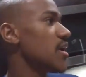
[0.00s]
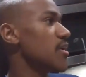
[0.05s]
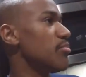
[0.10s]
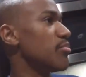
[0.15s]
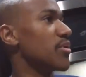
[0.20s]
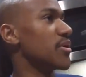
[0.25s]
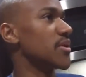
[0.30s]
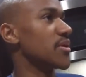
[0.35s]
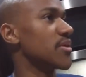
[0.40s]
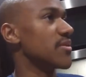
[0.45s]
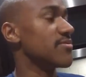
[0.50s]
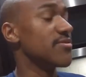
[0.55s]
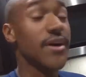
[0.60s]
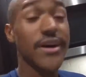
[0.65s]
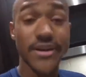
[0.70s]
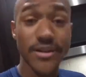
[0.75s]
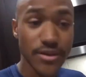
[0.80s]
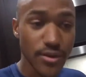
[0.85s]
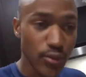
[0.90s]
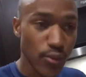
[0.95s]
But
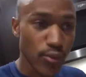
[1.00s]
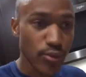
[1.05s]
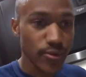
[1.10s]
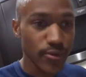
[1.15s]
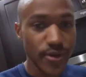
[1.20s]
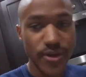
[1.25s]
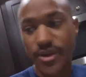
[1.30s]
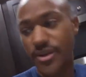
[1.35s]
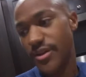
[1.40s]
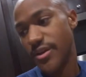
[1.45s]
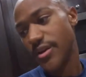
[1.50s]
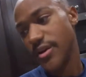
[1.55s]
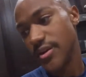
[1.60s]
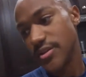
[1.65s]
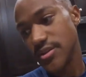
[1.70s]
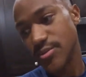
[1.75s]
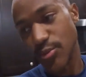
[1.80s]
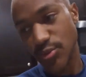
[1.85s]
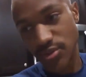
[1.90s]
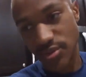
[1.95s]
finally ordered it.
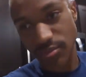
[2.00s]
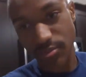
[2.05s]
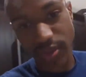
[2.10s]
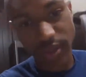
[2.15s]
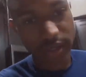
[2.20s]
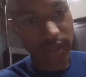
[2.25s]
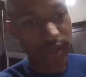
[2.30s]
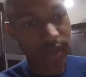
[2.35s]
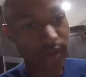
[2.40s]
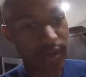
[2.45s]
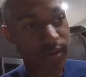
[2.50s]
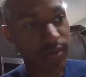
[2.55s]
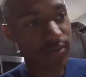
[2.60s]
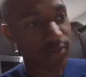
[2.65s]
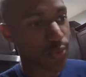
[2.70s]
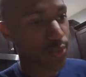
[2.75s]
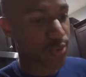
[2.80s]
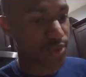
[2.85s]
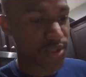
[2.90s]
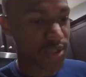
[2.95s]
It's supposed to be here in
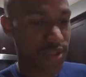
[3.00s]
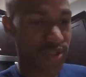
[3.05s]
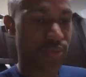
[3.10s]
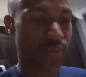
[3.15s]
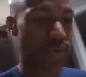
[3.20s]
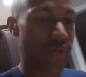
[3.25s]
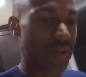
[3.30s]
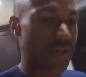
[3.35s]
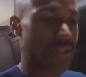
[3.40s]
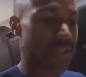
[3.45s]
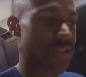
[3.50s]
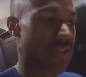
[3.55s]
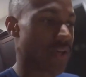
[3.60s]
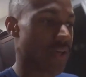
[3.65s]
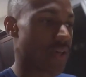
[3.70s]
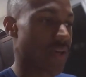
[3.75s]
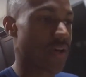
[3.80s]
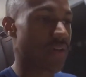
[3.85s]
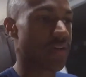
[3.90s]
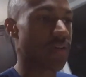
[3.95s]
4 to 6 weeks,
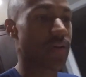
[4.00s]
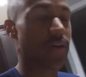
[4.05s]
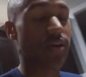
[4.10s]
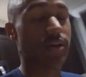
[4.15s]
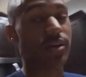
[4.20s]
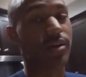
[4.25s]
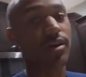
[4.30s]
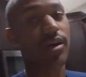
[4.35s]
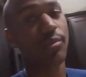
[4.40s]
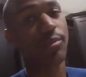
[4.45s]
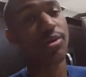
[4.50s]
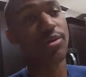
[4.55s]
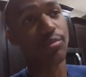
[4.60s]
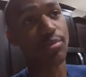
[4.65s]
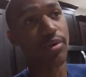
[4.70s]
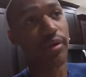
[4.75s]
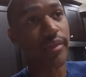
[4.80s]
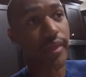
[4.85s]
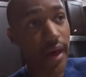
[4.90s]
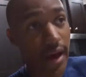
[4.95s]
and I'm going to
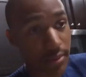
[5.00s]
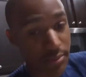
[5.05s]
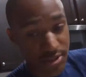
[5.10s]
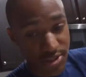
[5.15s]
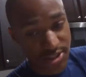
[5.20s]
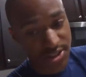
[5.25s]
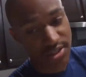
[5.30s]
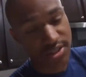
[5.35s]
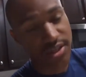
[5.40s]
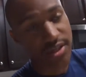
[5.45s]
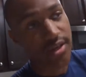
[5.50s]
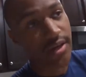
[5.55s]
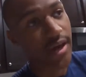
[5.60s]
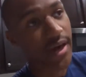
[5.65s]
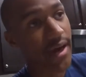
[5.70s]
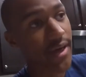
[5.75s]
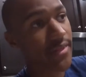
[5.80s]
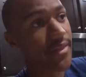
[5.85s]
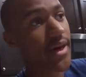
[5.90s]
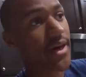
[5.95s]
put that machine
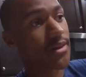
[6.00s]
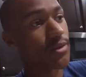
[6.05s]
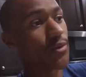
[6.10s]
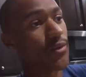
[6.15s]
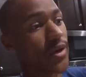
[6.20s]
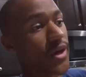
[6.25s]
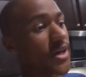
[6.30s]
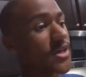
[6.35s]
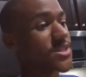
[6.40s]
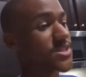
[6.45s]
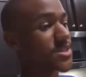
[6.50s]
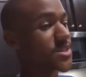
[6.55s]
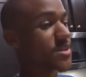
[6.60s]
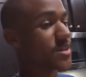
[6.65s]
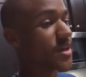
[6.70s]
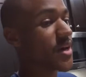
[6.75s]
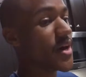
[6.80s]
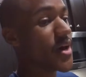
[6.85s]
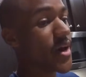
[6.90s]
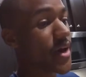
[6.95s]
at that location,
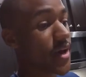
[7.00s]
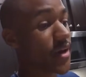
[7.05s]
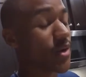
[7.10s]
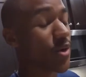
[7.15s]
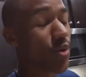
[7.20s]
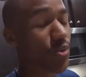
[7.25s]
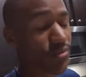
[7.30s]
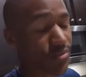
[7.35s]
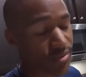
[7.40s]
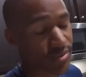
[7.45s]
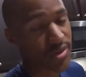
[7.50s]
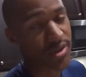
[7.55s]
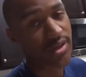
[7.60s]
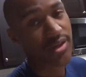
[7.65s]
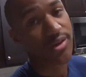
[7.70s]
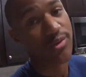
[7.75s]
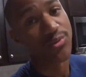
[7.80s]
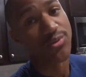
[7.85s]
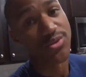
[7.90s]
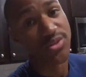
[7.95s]
and hopefully
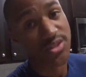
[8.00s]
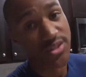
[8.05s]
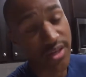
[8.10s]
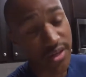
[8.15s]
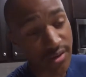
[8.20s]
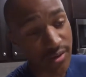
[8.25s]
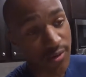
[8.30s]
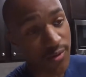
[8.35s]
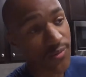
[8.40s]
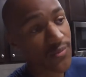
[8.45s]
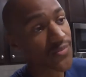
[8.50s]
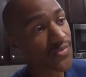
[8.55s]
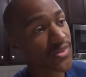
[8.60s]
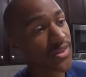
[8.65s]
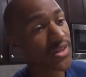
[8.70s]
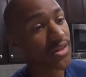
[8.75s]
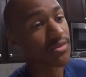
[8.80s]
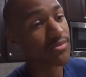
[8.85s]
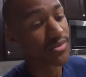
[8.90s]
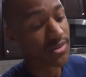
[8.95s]
it'll sell.
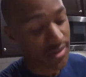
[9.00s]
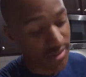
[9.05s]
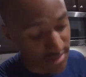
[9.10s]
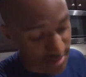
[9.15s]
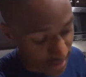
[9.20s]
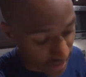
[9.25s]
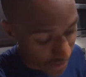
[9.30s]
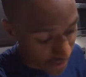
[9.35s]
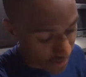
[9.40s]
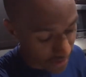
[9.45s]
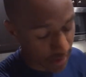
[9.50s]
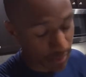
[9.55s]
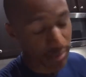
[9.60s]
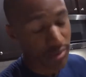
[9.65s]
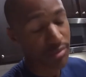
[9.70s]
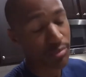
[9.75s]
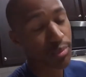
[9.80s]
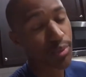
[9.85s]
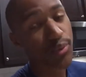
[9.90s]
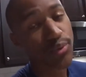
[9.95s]
If it does not, I'm
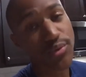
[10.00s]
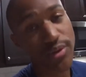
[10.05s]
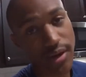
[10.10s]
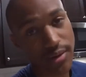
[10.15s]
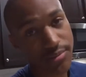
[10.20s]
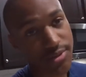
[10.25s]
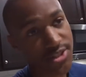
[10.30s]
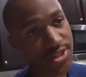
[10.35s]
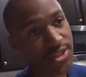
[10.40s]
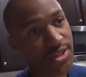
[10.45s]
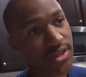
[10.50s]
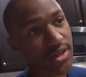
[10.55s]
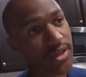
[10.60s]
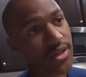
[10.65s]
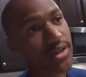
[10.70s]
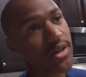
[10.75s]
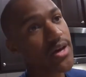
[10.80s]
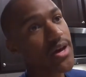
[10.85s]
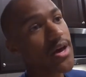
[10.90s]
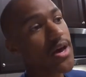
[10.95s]
going to pull that
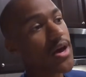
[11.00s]
machine.